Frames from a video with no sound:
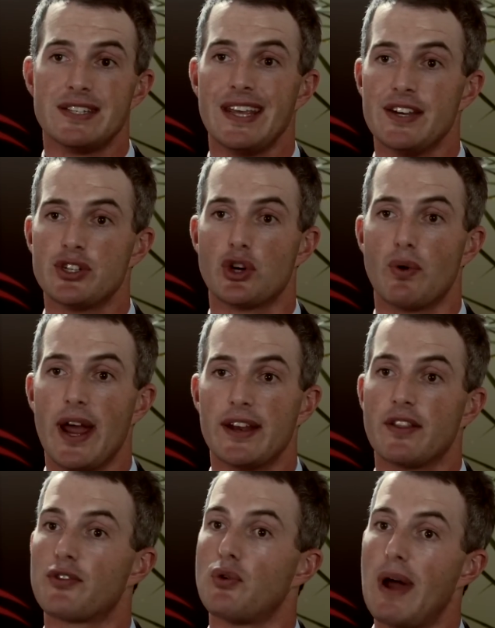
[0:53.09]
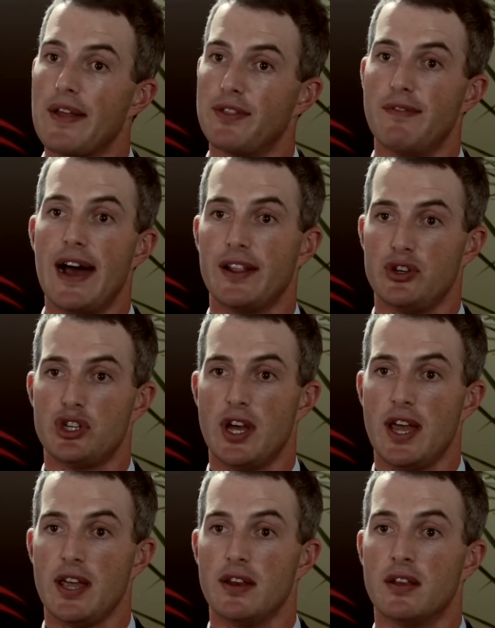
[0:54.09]
to integrate throughout the value
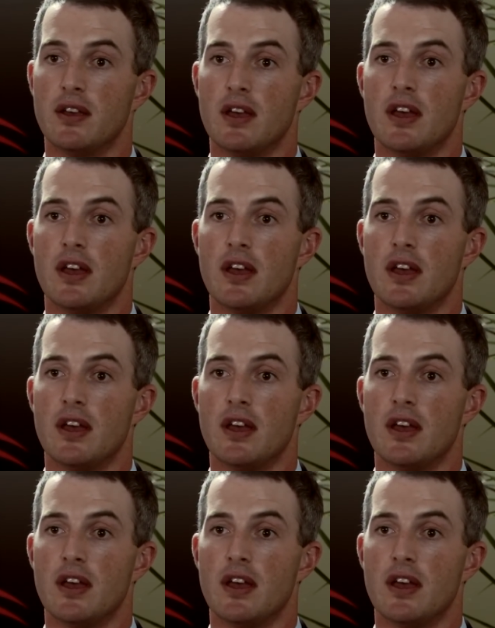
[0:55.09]
chain